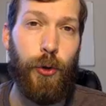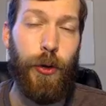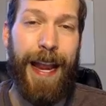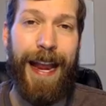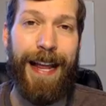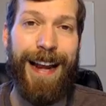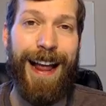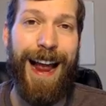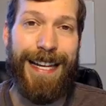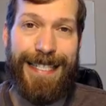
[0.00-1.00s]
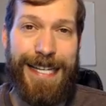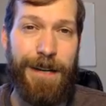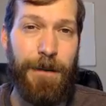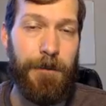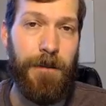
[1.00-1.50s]
can
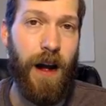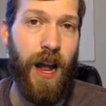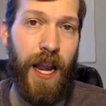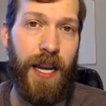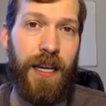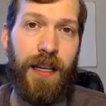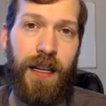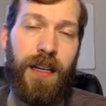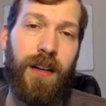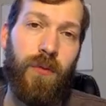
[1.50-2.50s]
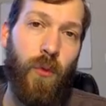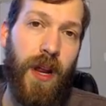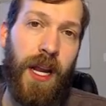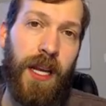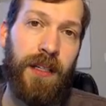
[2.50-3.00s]
identify
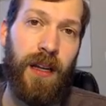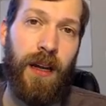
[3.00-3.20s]
when